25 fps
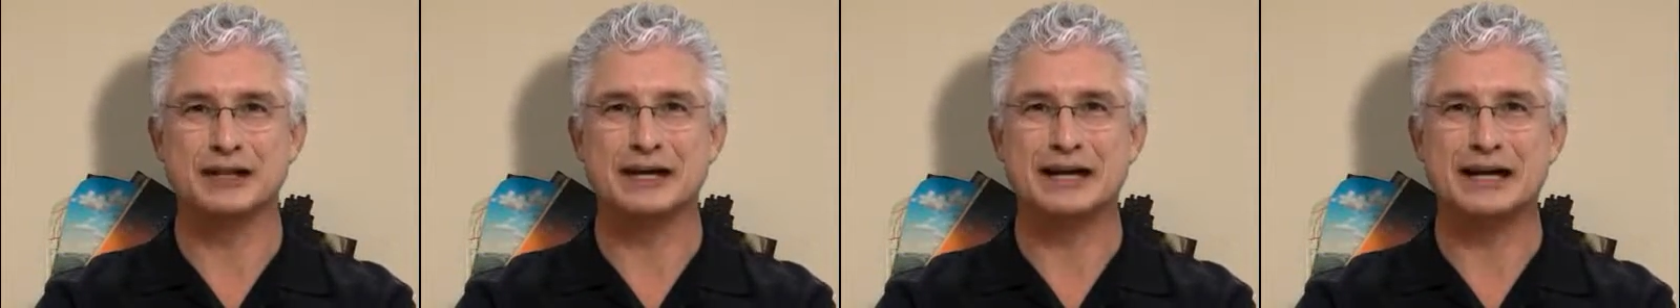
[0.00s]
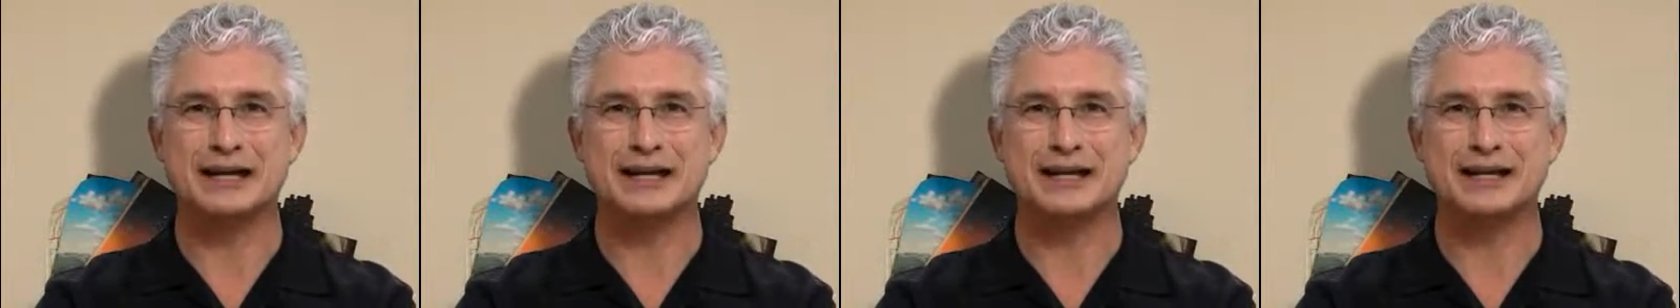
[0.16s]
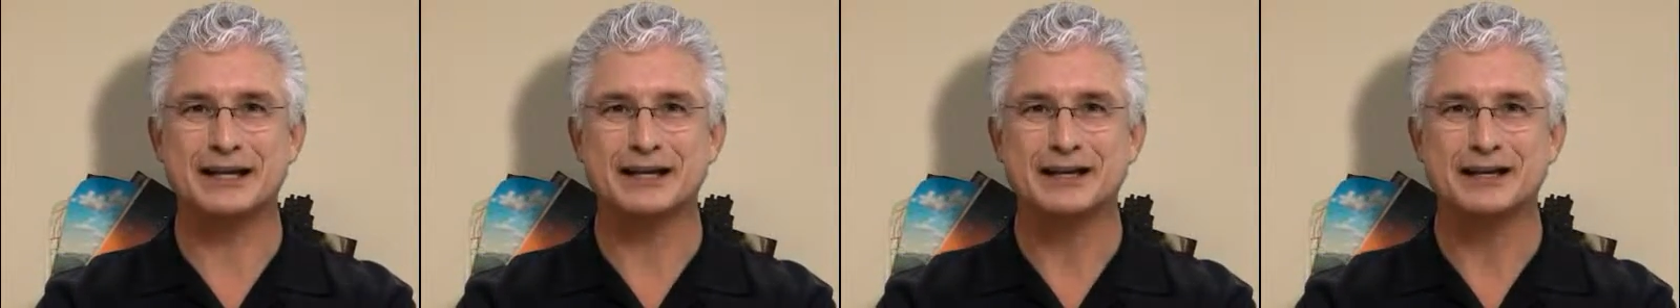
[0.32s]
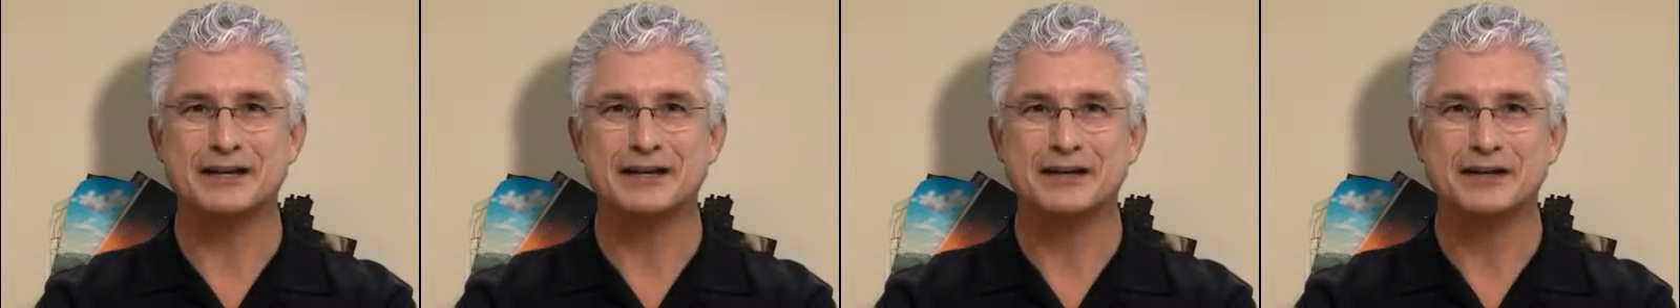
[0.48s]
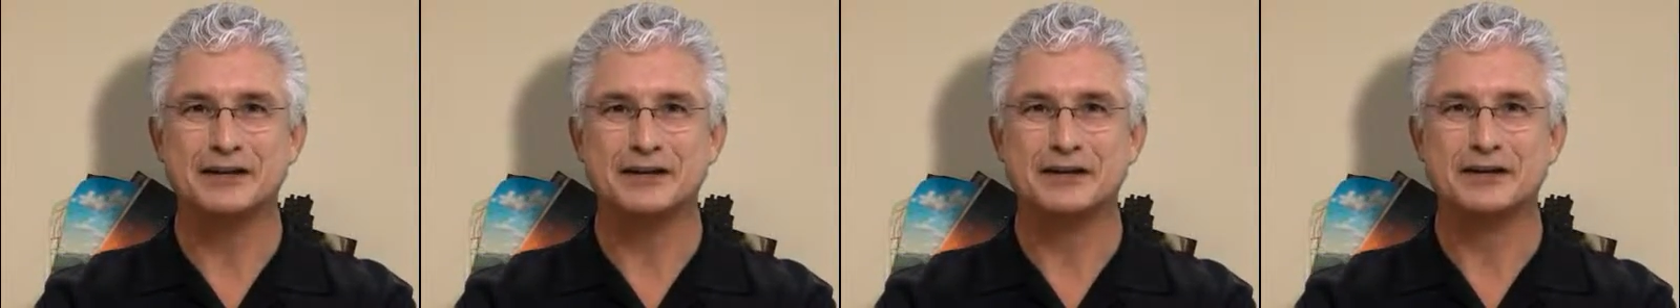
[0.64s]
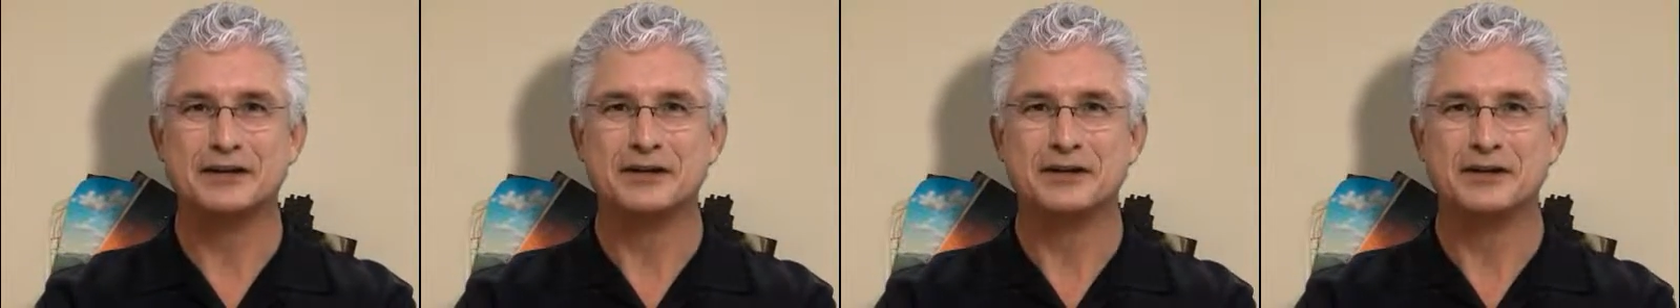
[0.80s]
like.
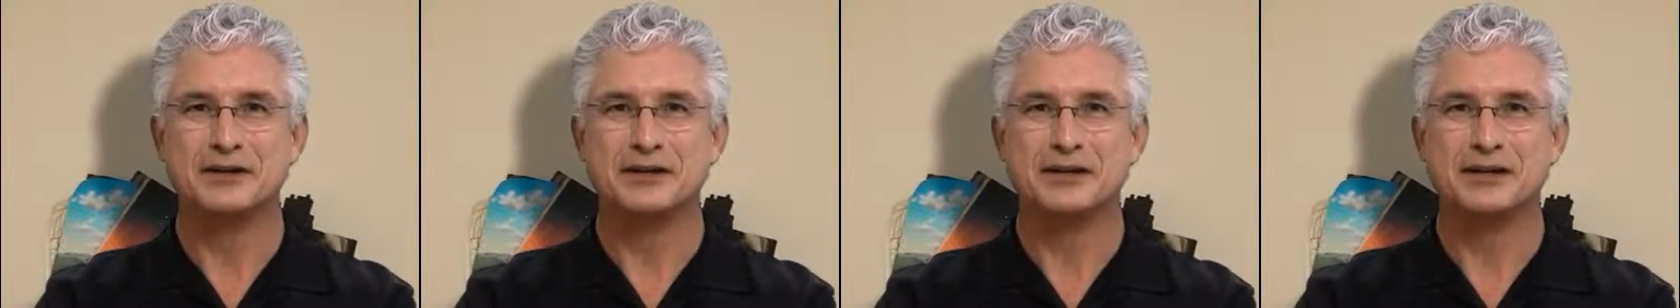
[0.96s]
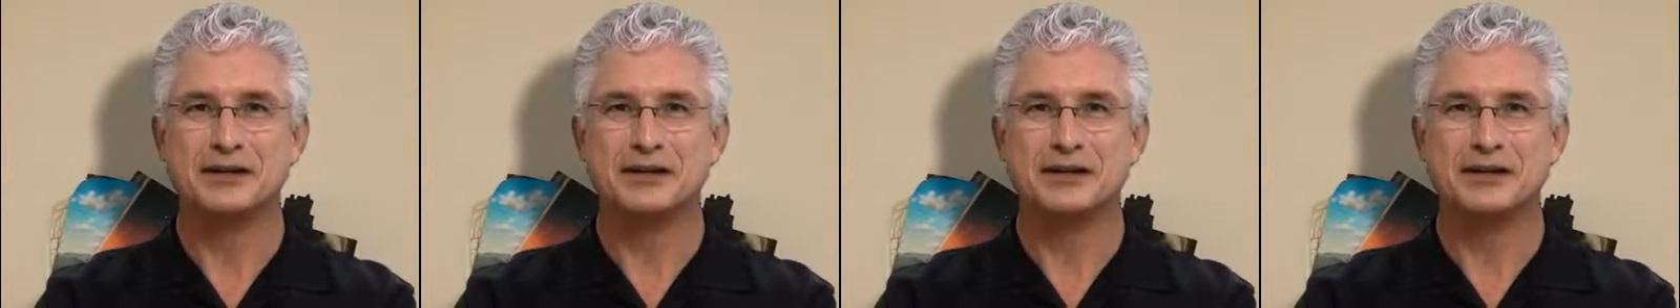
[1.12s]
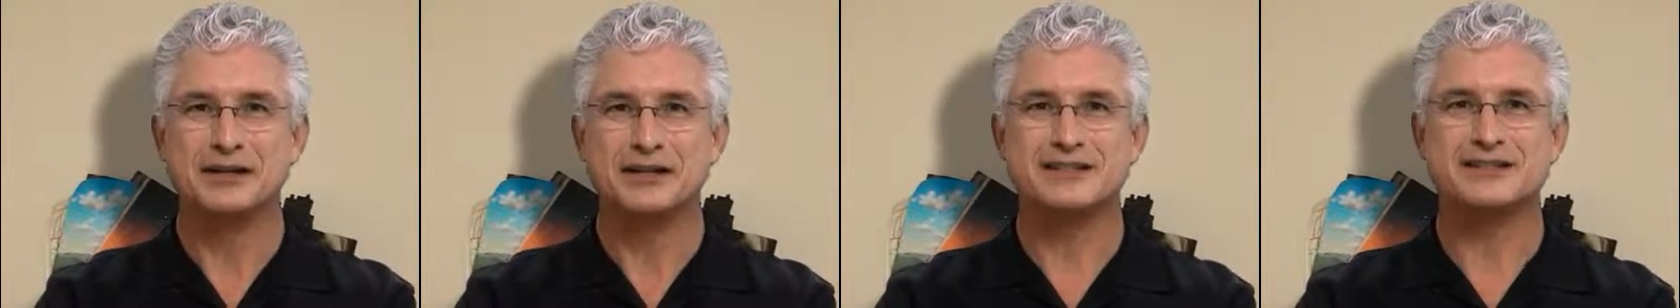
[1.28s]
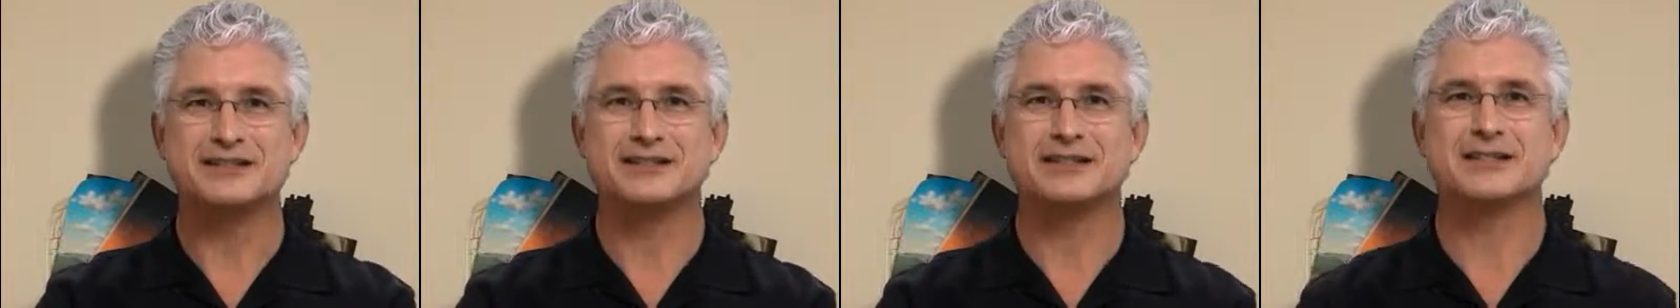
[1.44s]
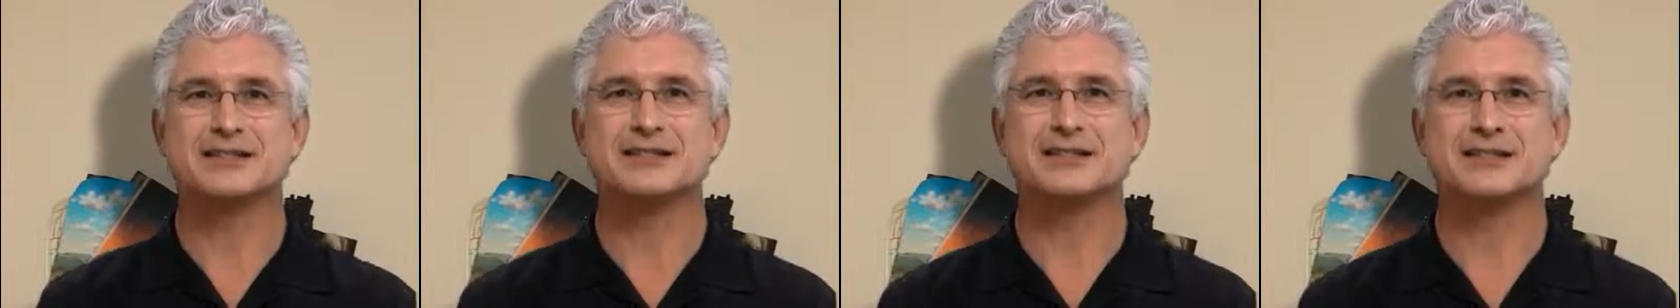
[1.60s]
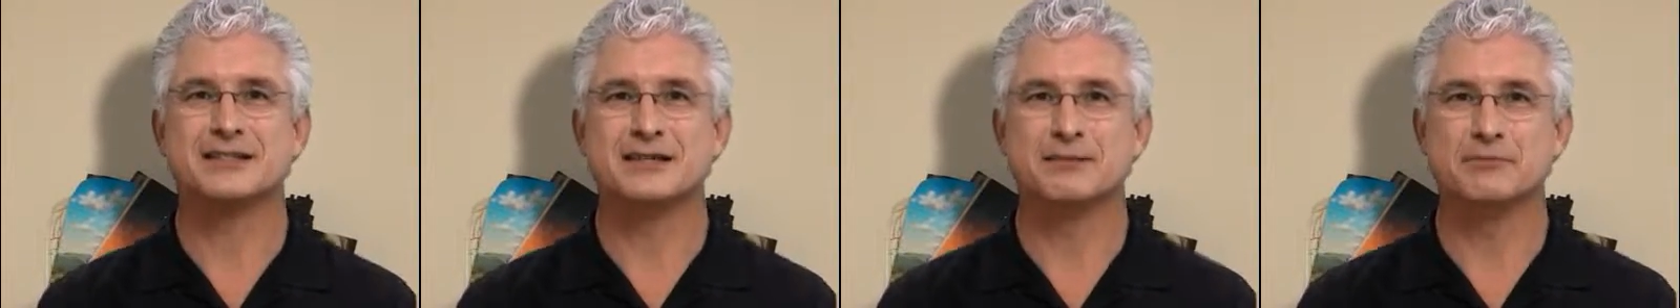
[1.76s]
It's
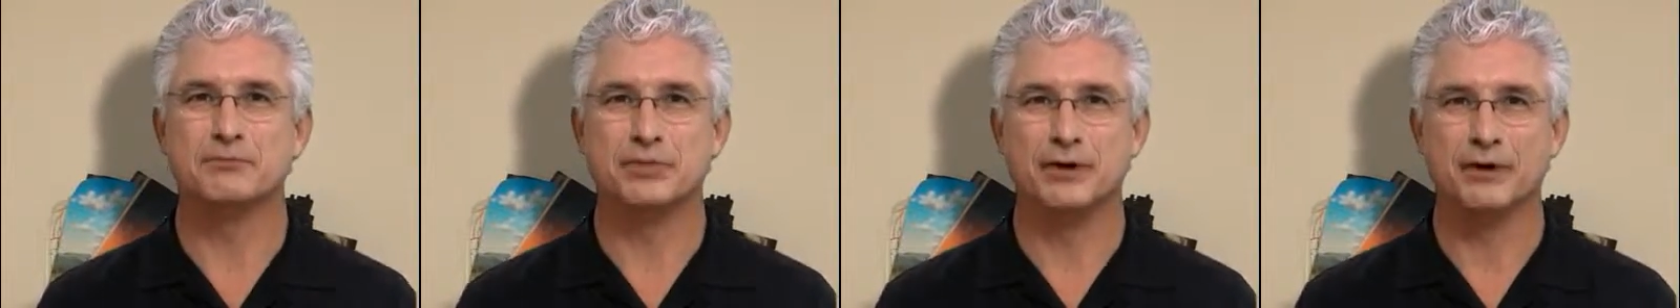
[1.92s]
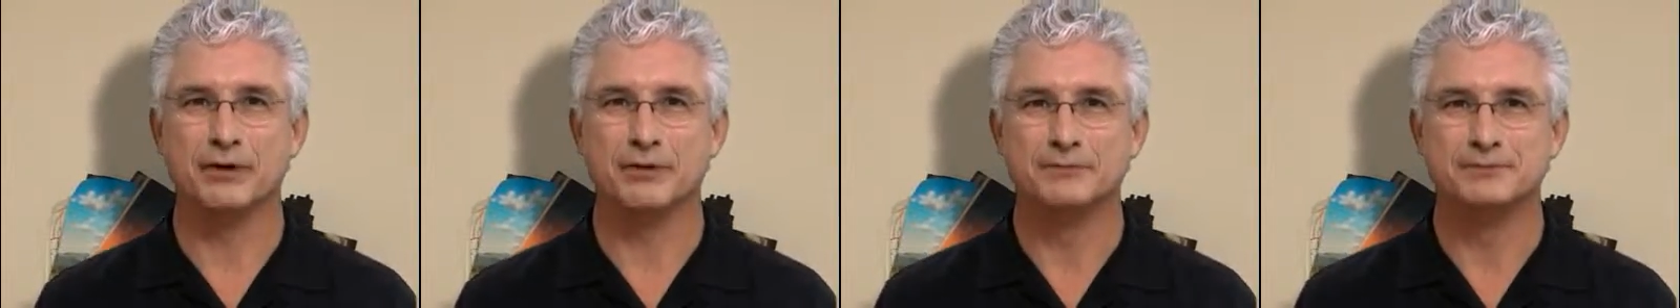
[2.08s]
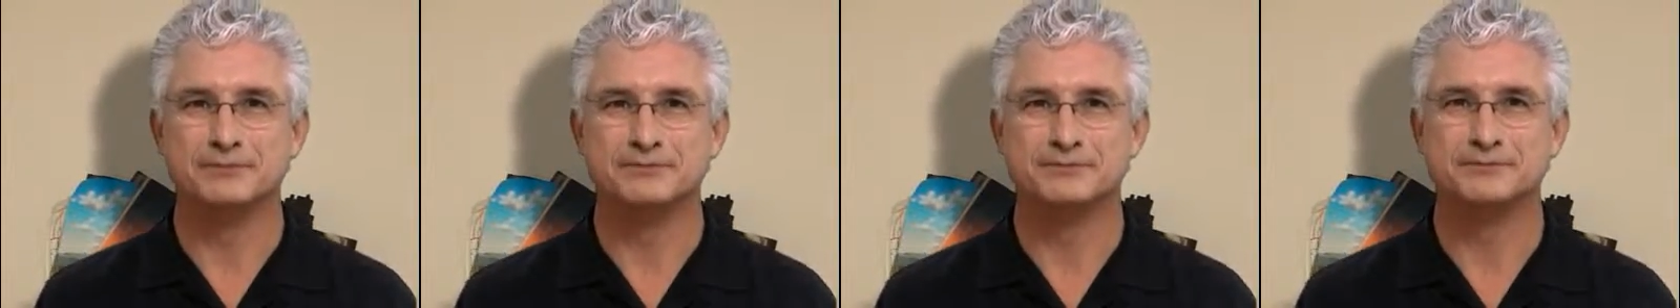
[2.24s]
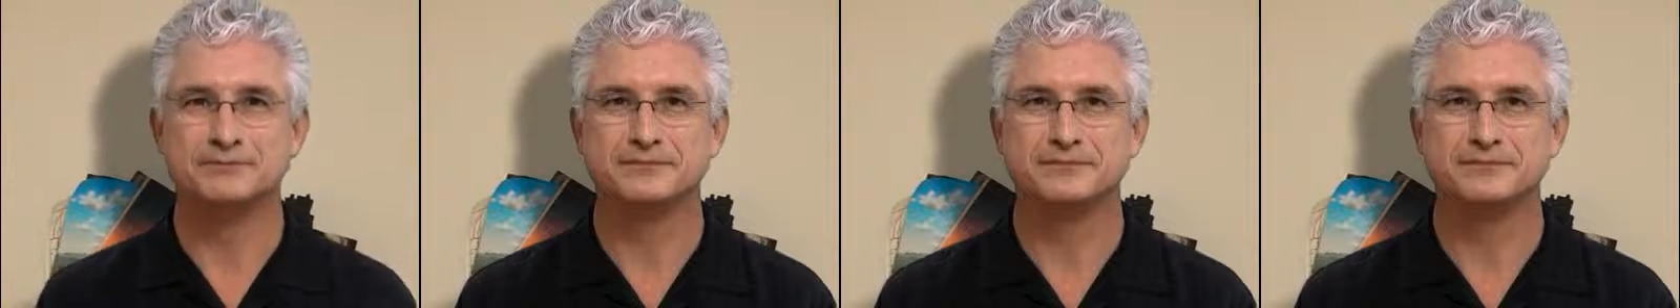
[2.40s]
this simple.